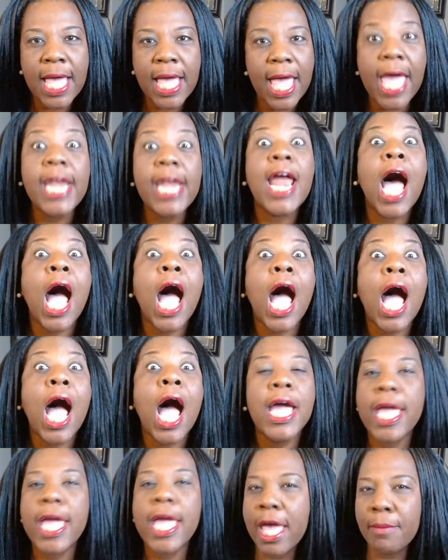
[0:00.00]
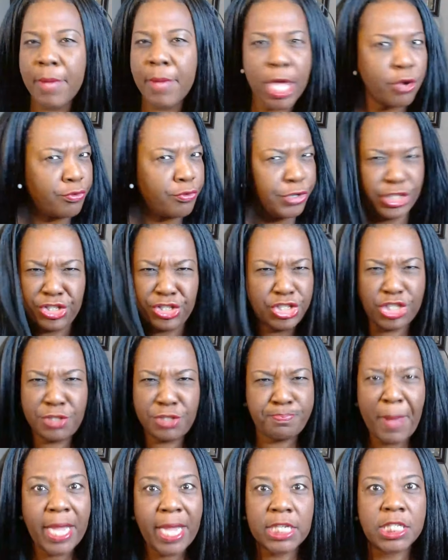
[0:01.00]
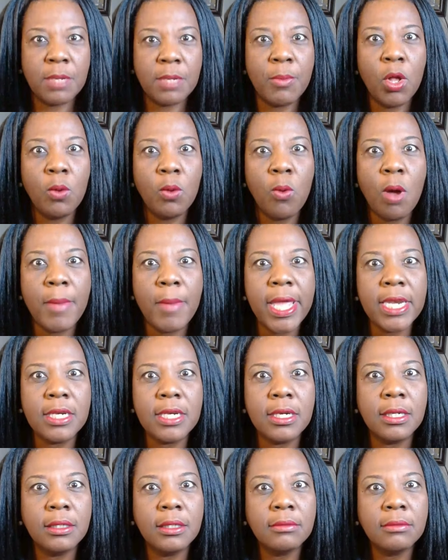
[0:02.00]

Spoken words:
and I am a respectable woman.